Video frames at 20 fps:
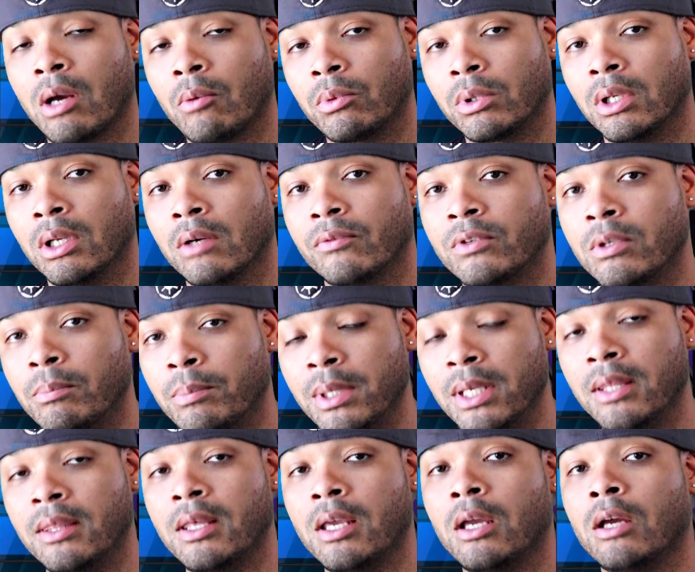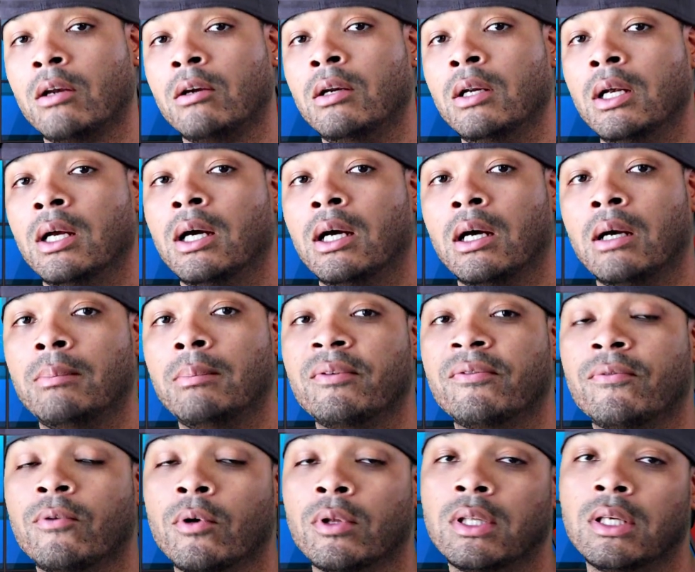I would love to be there
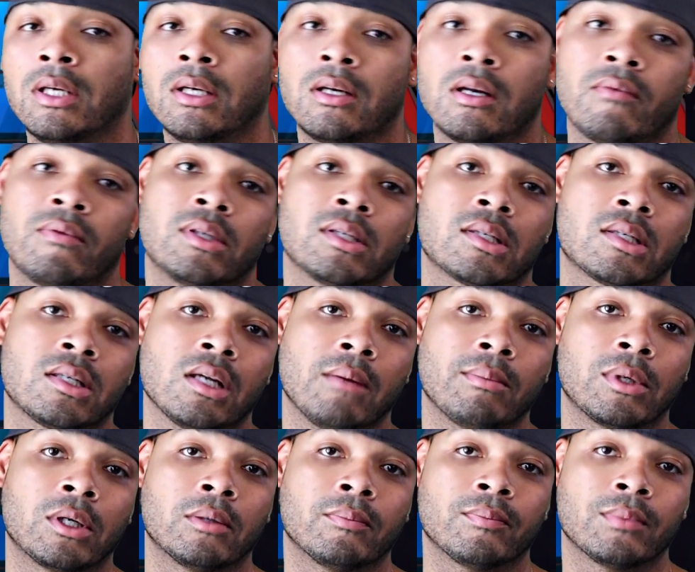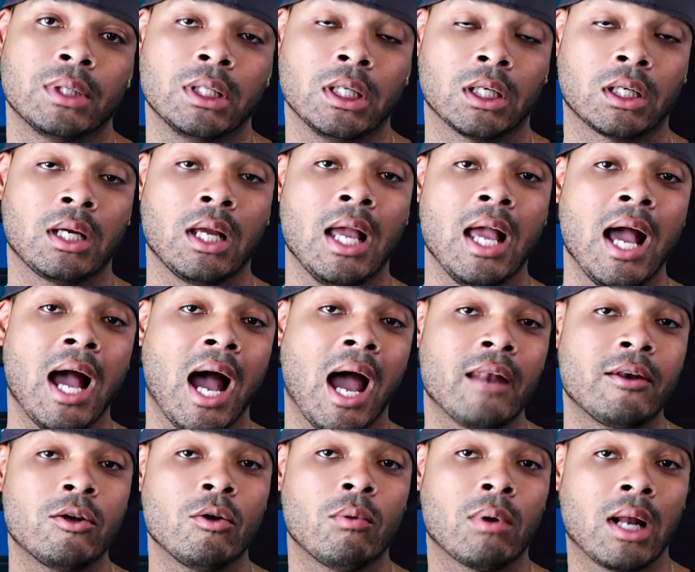before the end of the summer. Look, I
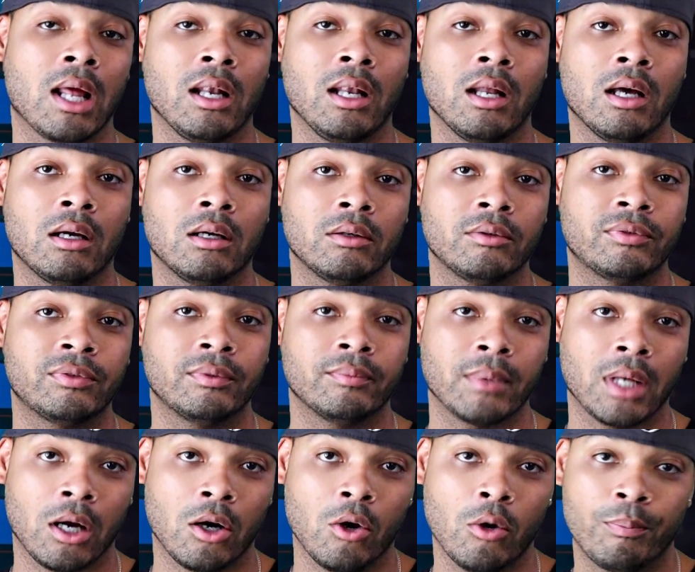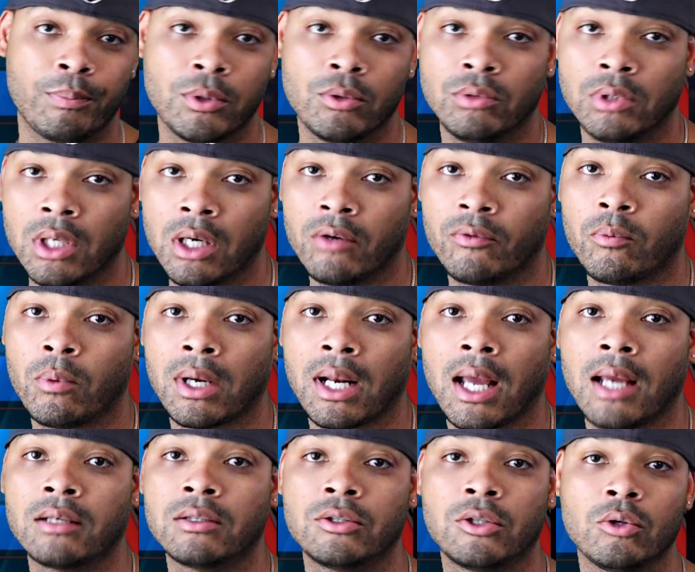do what I love. I hope you love what
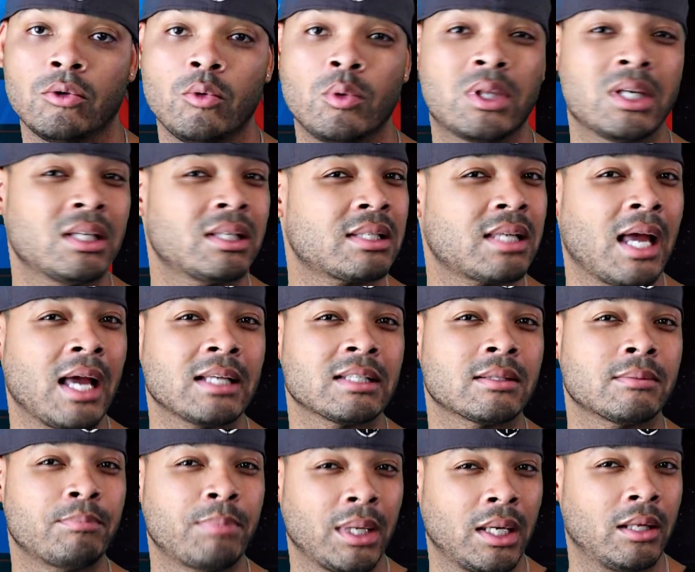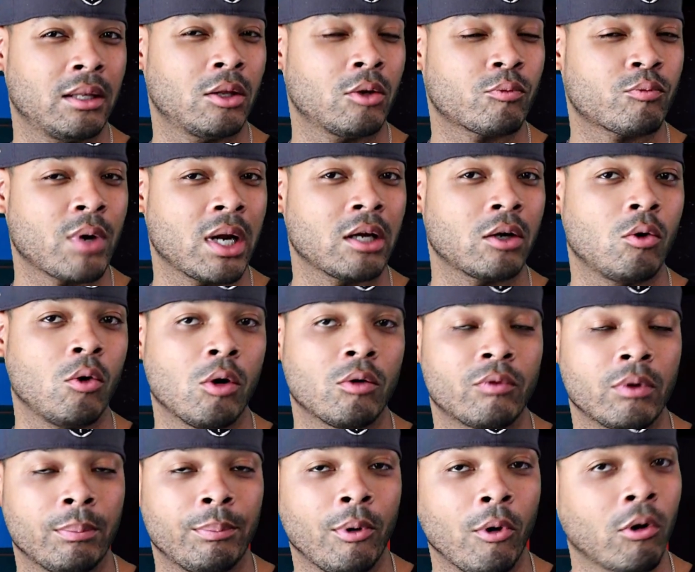I do. This has been the Rancor
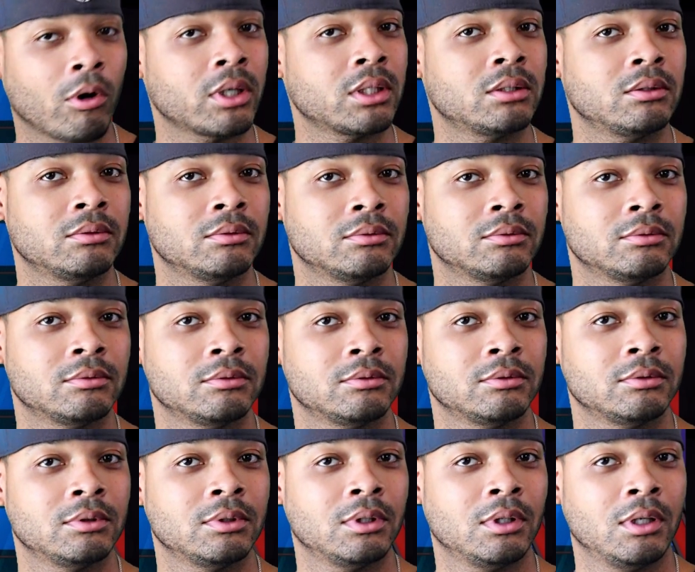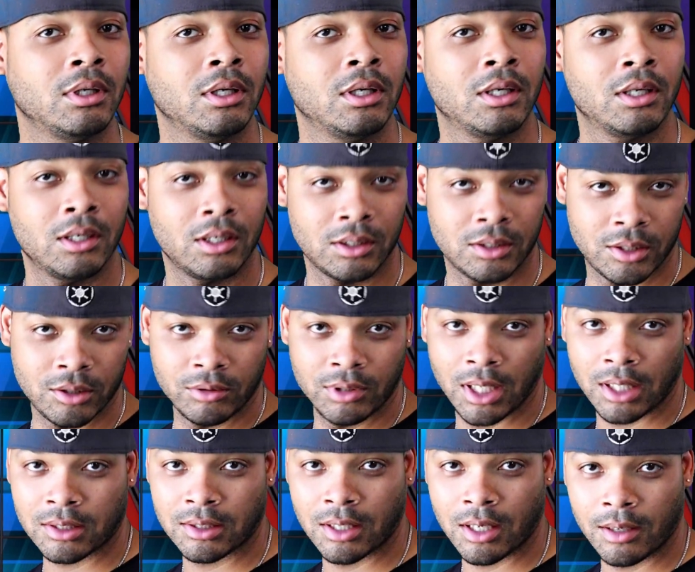Report. Until
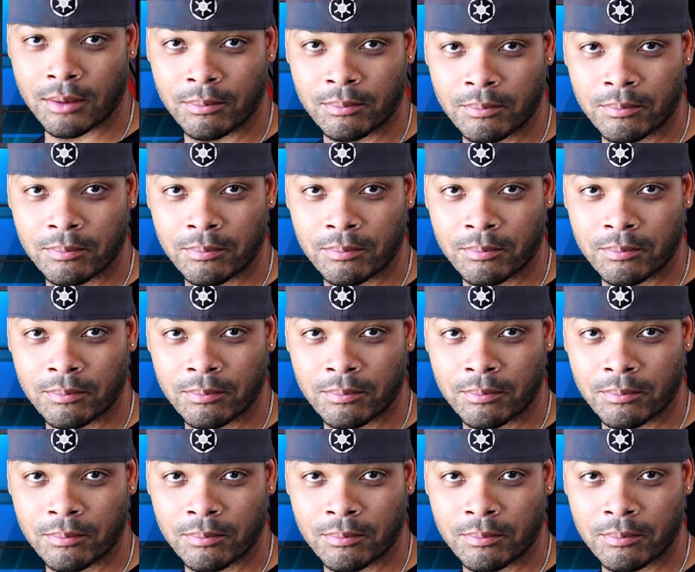next time.